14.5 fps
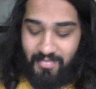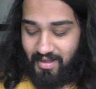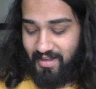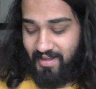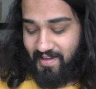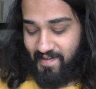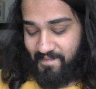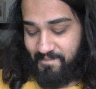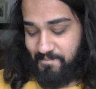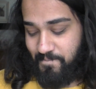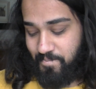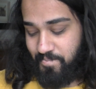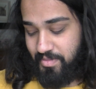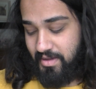
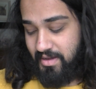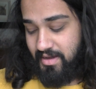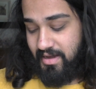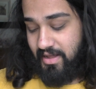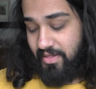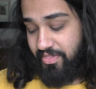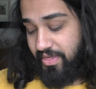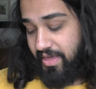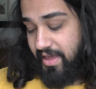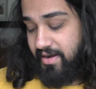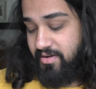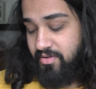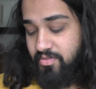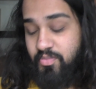And
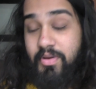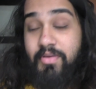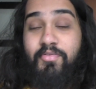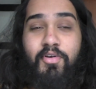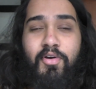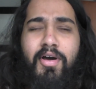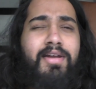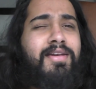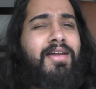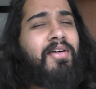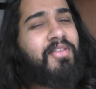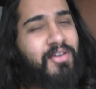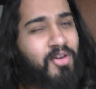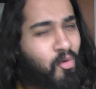then we've got
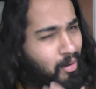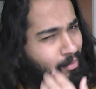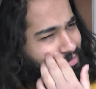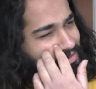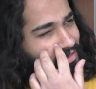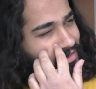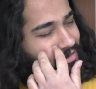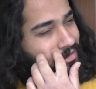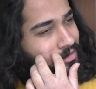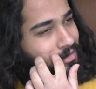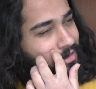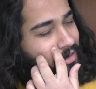another Noam Dar